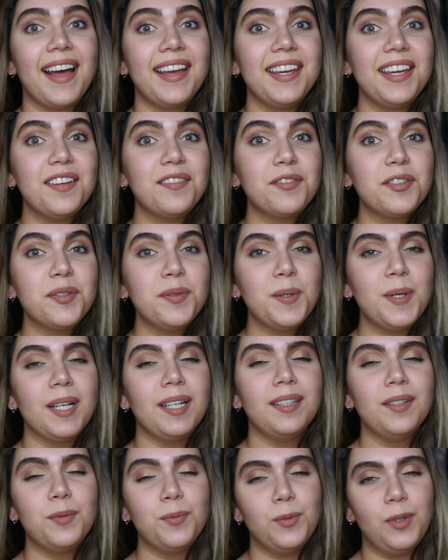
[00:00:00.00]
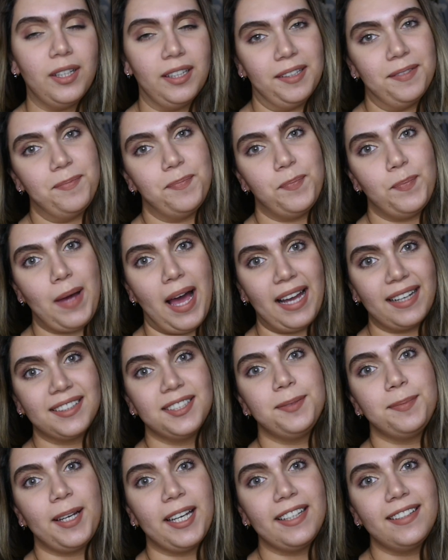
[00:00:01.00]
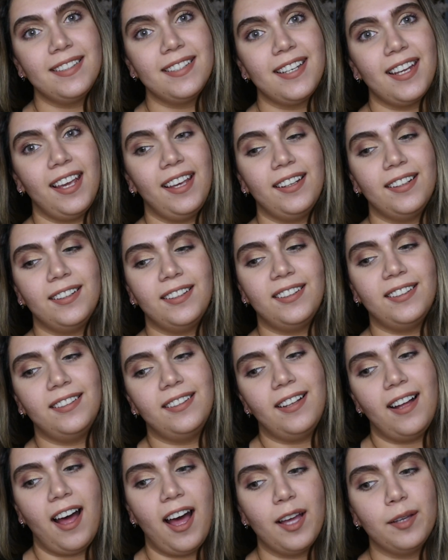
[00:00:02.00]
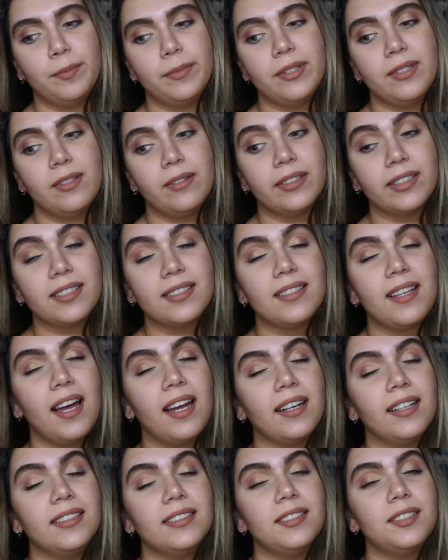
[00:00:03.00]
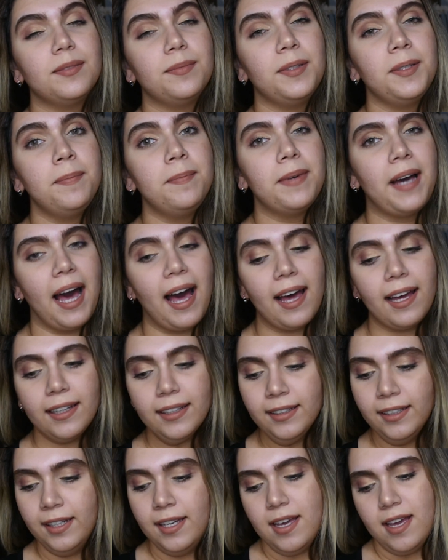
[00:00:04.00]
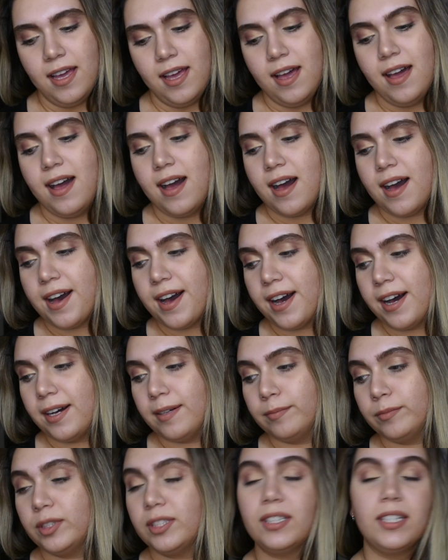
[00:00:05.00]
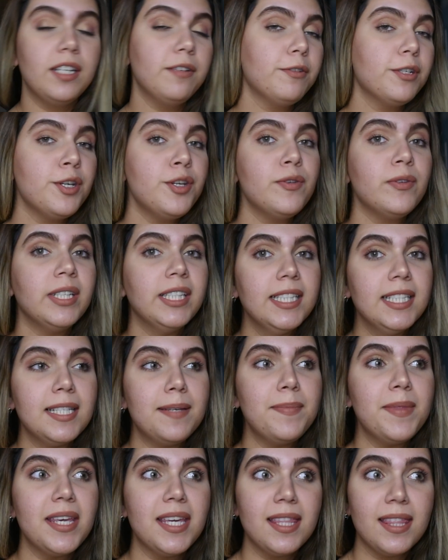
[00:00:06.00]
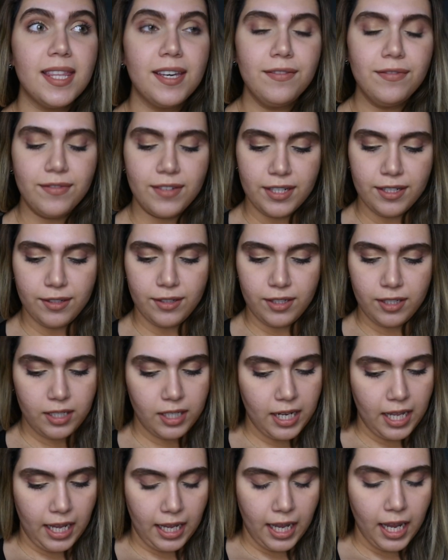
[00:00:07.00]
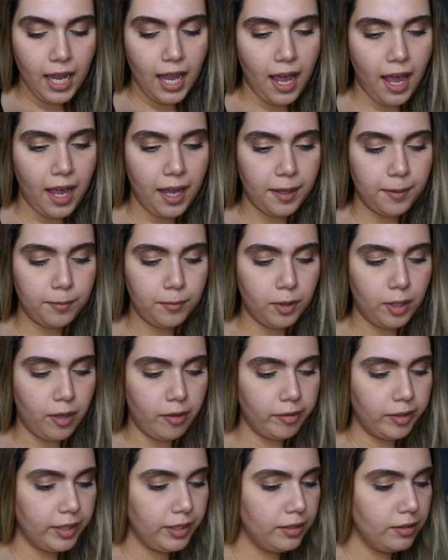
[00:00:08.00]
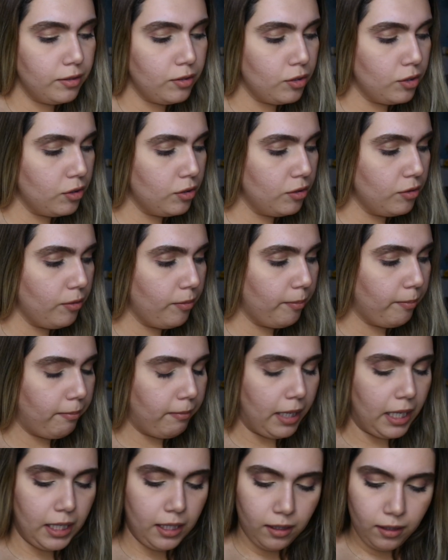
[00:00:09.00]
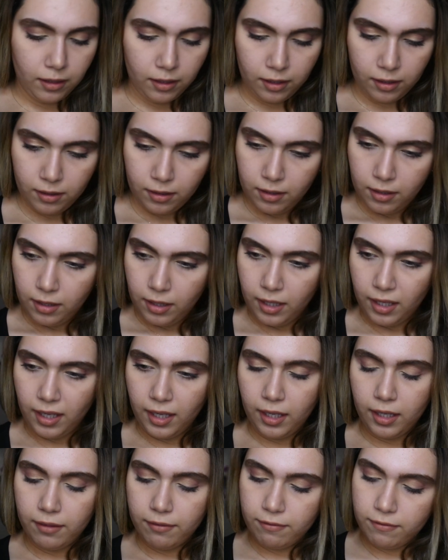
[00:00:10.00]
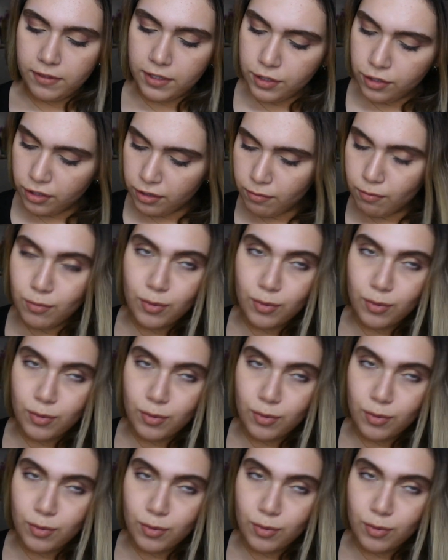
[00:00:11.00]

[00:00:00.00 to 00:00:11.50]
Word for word: Hi everyone, welcome back to my channel. I'm so excited to be back. Um, today we're doing something different. Today I'm going to make a vision